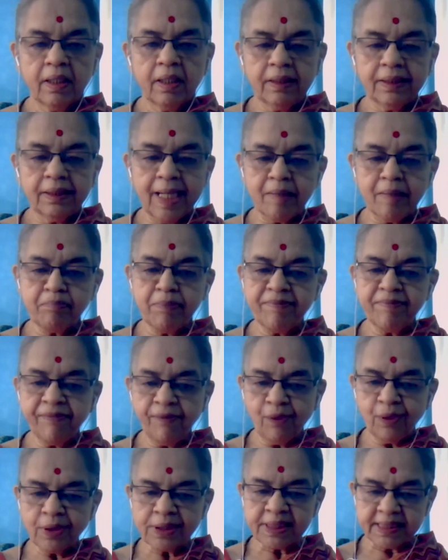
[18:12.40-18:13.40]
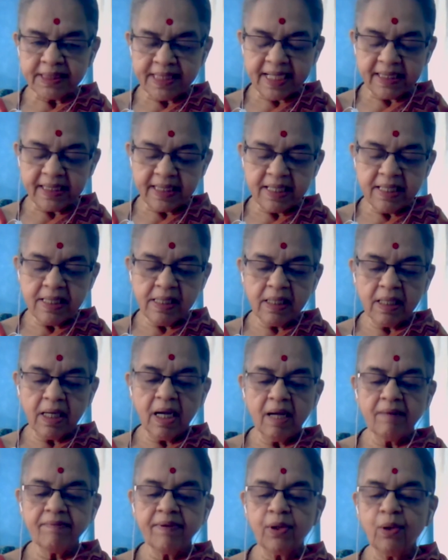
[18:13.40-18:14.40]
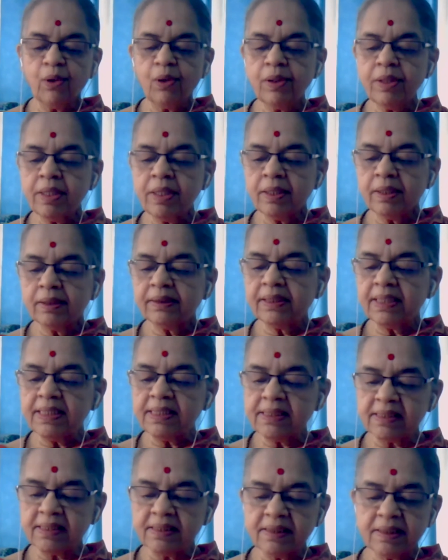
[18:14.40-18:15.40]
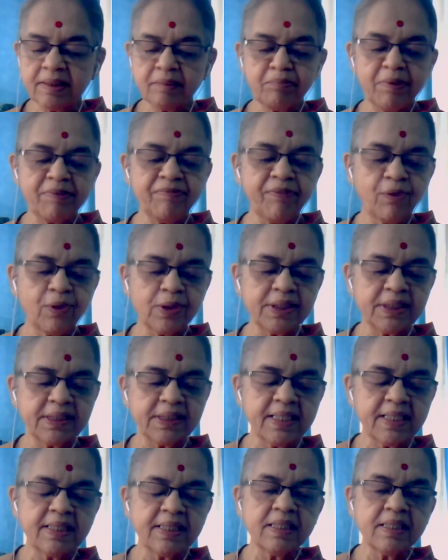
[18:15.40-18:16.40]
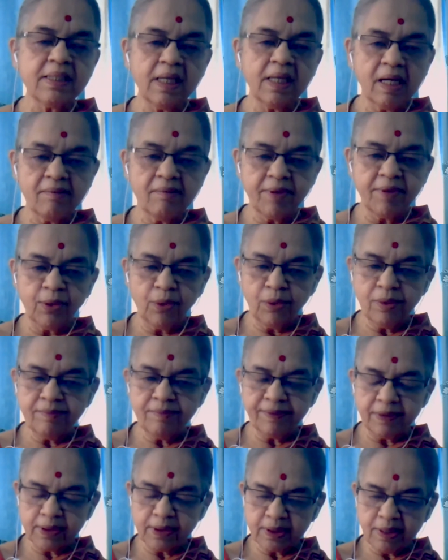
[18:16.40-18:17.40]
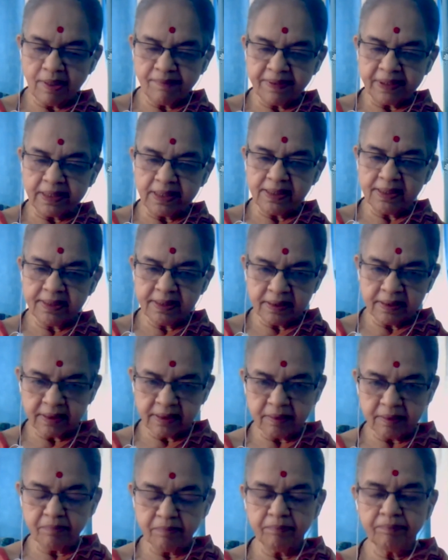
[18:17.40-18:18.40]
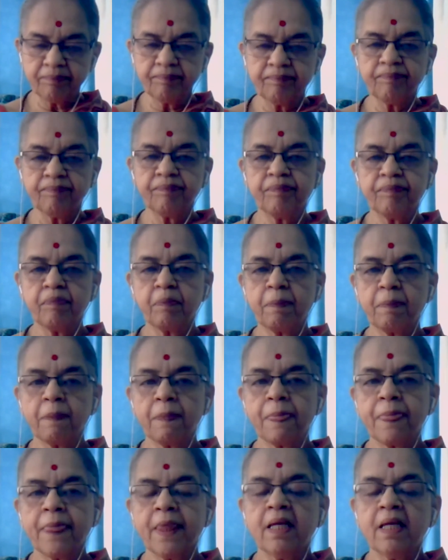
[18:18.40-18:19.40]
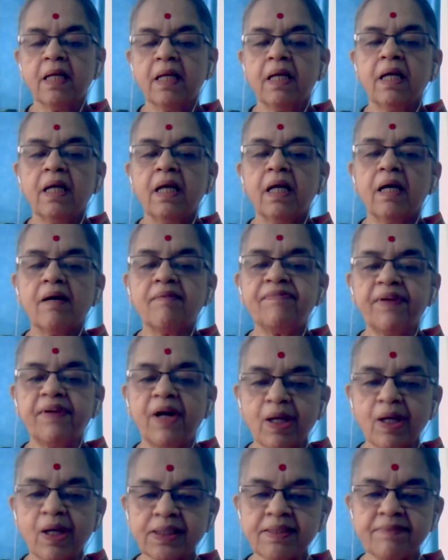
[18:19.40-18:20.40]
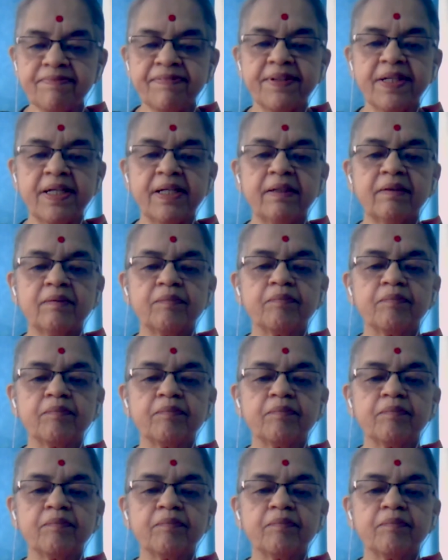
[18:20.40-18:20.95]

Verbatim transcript: that before stating our own thesis, before stating our own philosophical system, a philosopher